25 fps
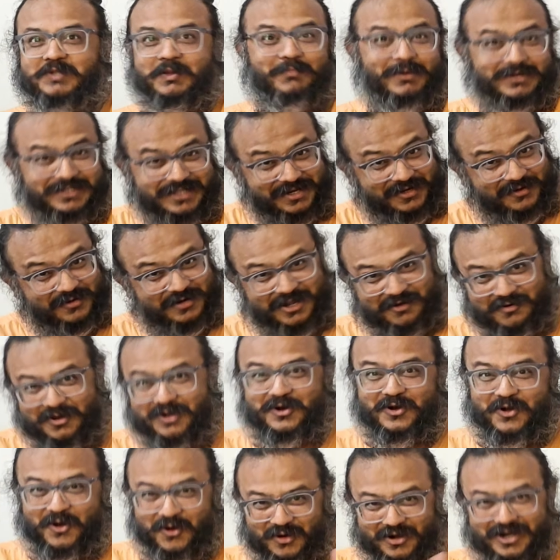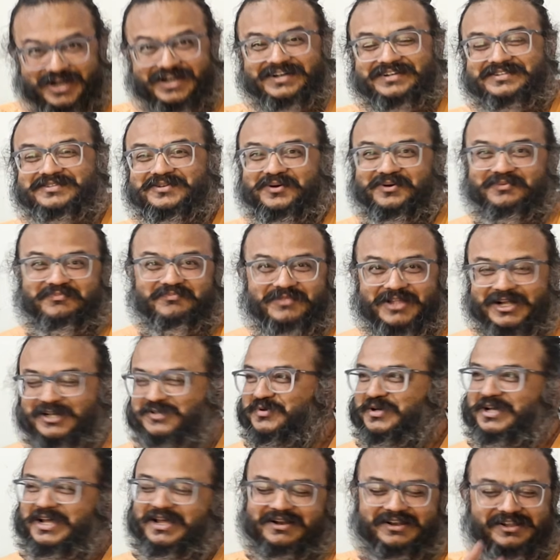but then you never know, right? So that's
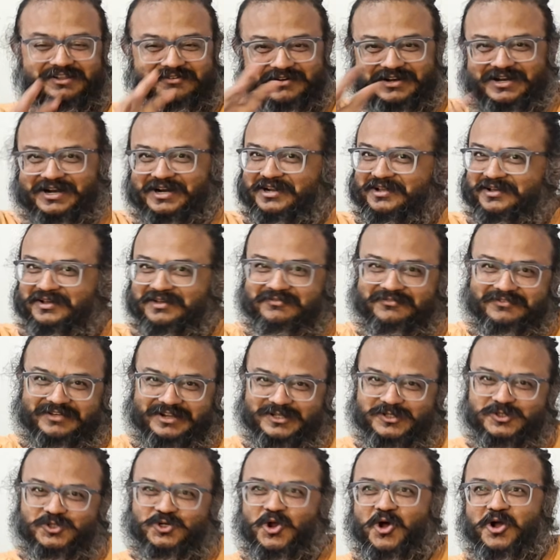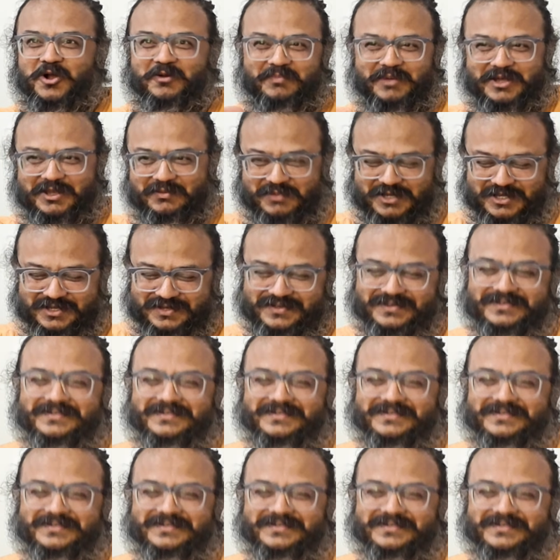why I leave it at a very strong maybe.